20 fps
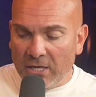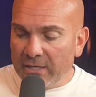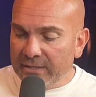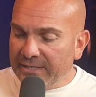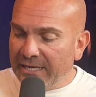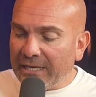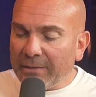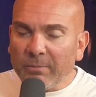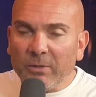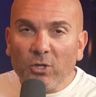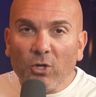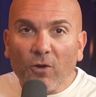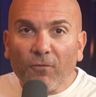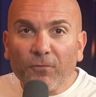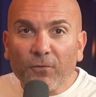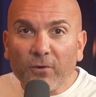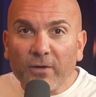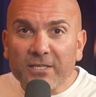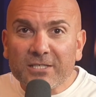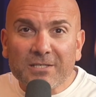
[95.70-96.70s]
Take me off
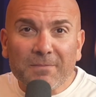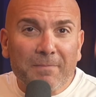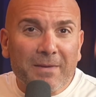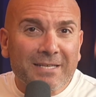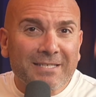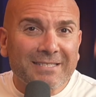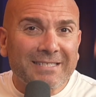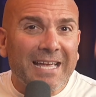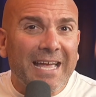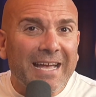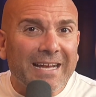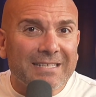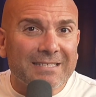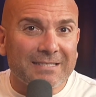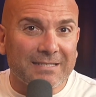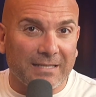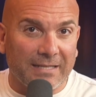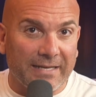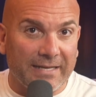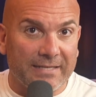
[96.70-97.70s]
your SMS text
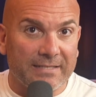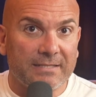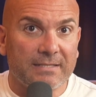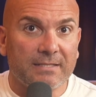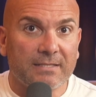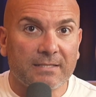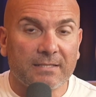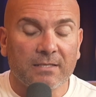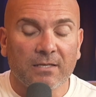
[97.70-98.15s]
lists.